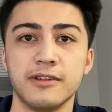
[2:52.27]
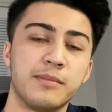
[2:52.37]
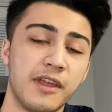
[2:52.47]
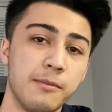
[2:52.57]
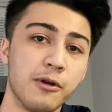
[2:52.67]

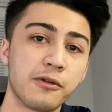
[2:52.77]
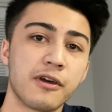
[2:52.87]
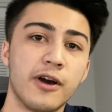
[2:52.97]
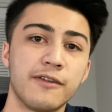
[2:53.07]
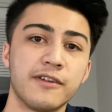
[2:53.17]
They both
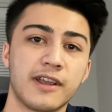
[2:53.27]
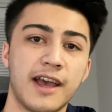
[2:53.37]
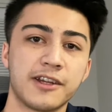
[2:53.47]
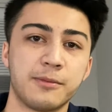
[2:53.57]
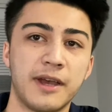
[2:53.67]
offer
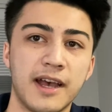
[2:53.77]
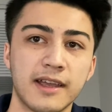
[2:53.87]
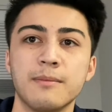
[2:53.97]
cash back,